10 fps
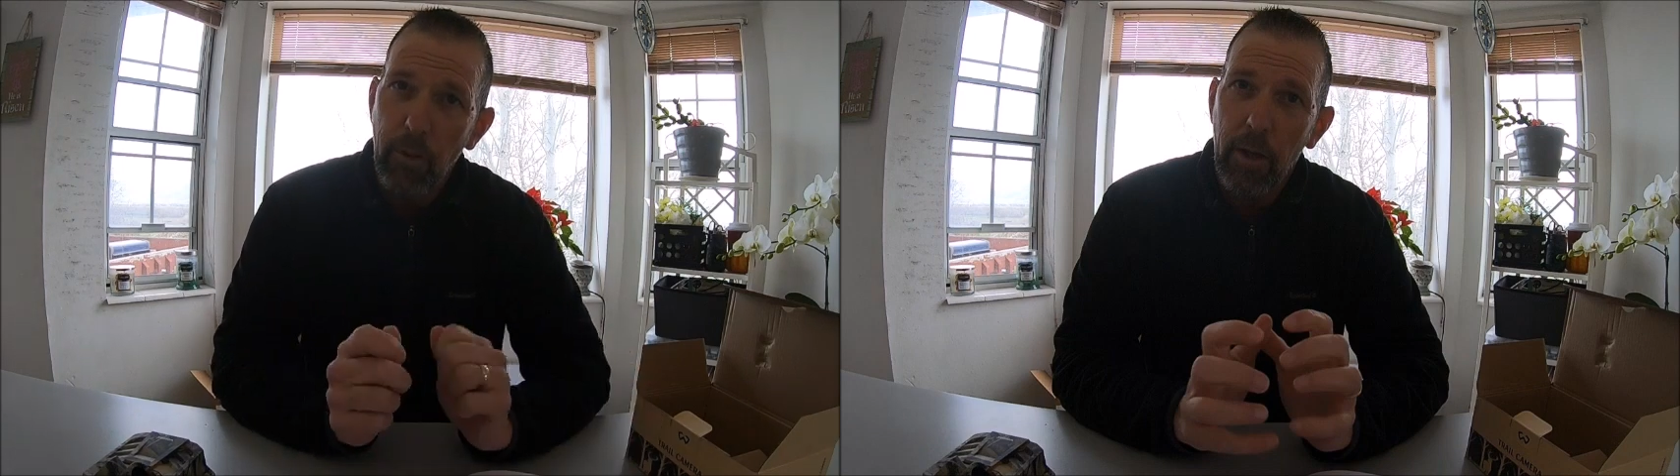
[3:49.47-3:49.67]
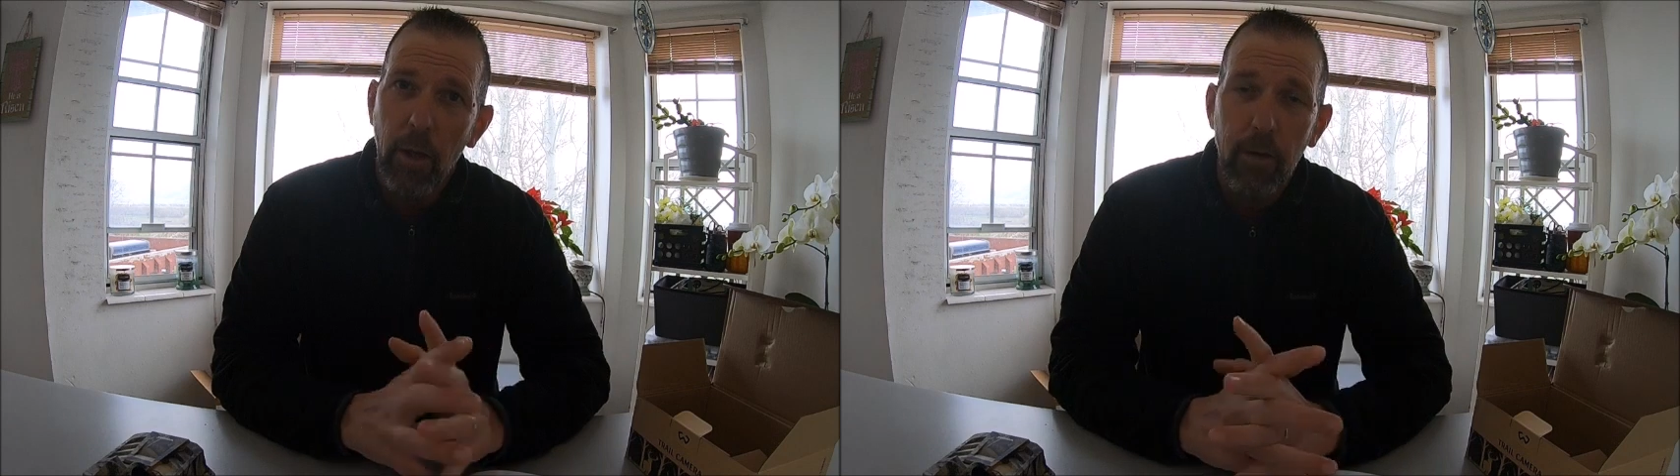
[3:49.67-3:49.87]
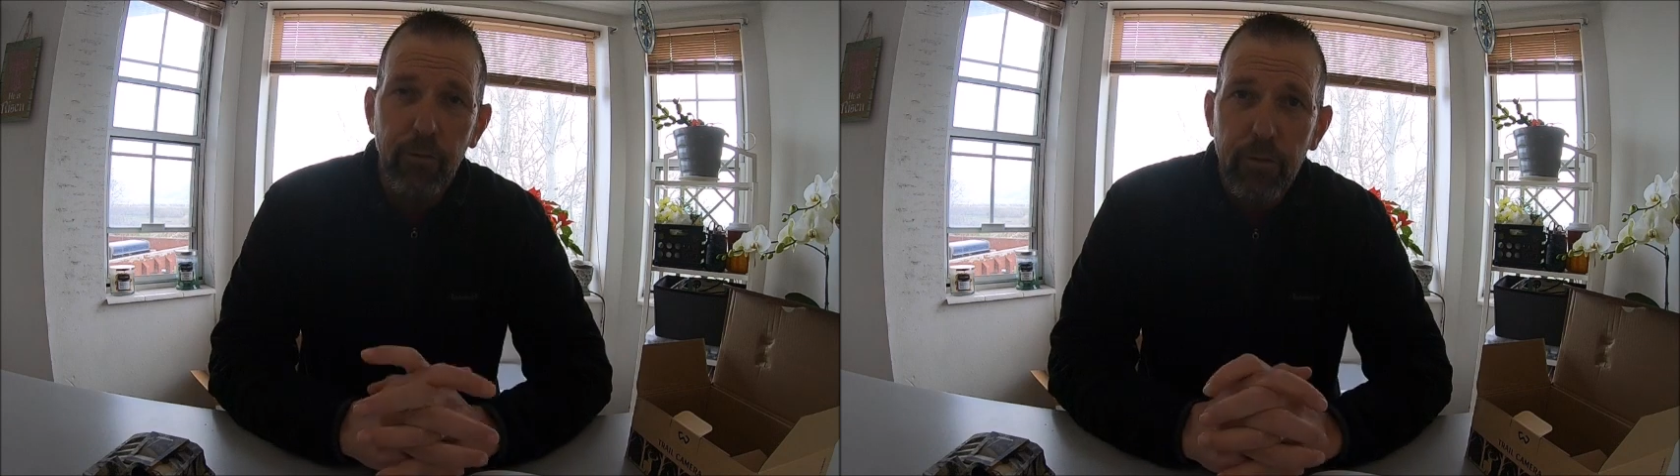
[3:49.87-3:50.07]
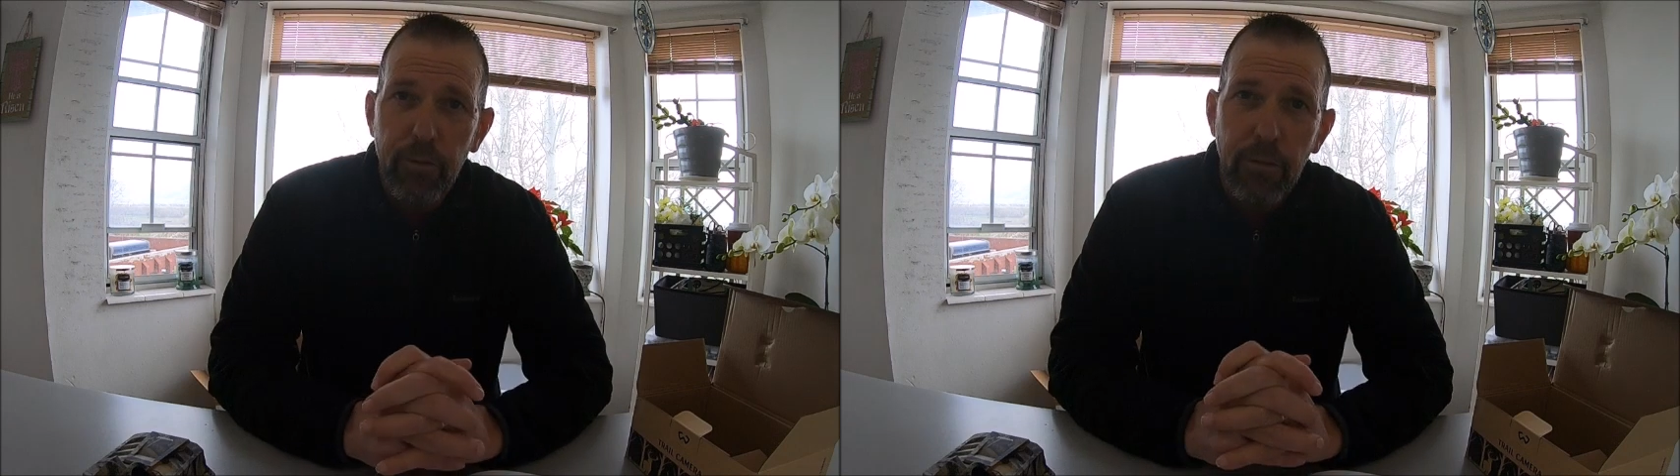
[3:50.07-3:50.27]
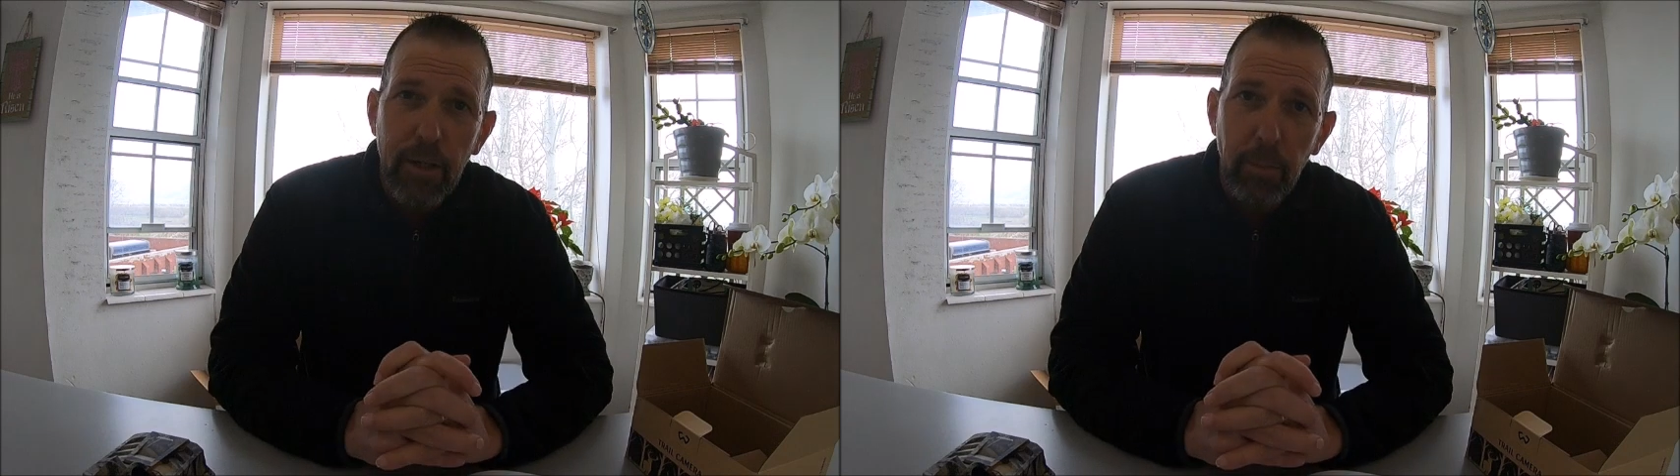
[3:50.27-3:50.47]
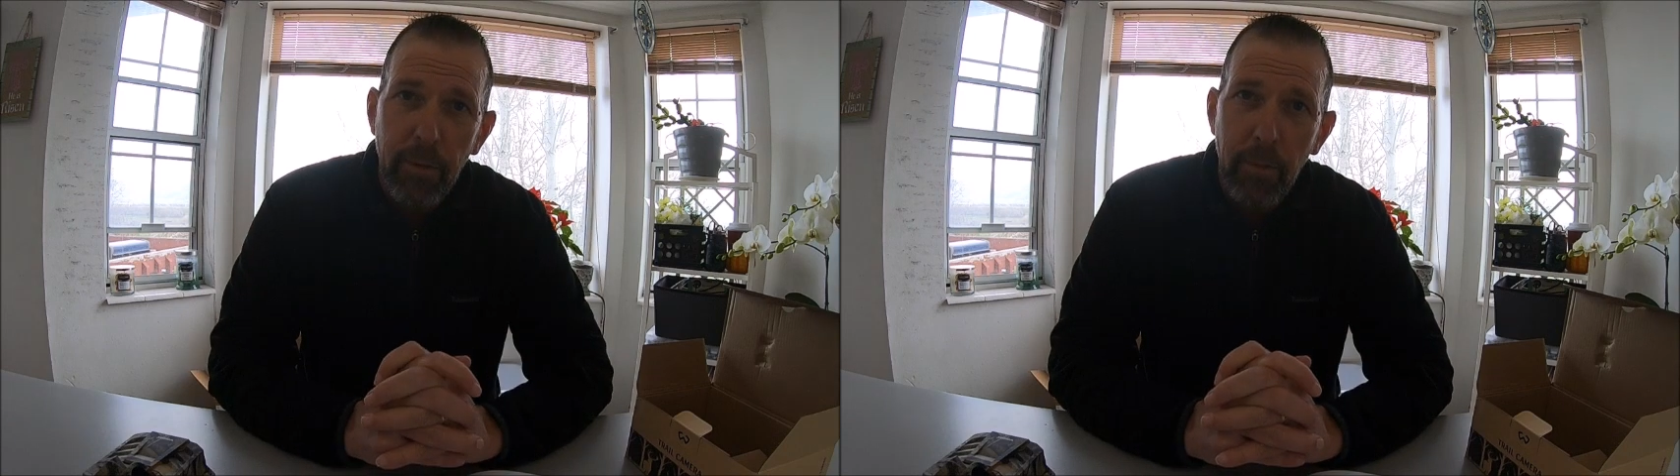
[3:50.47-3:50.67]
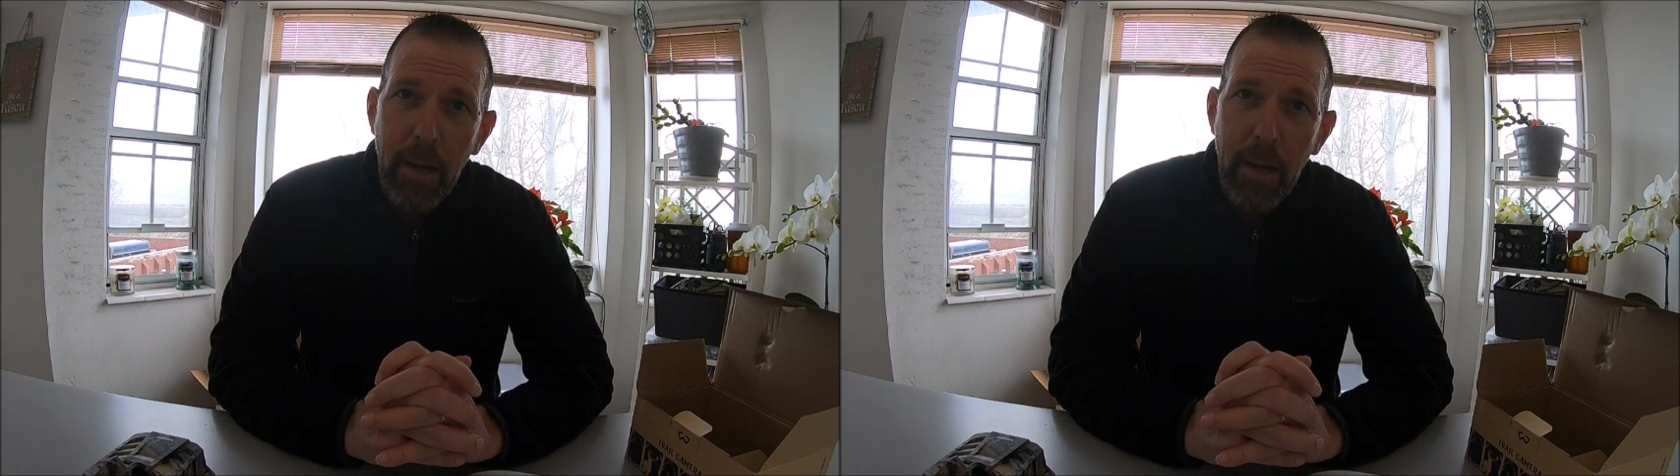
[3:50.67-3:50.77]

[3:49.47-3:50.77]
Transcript: that off the tree up in the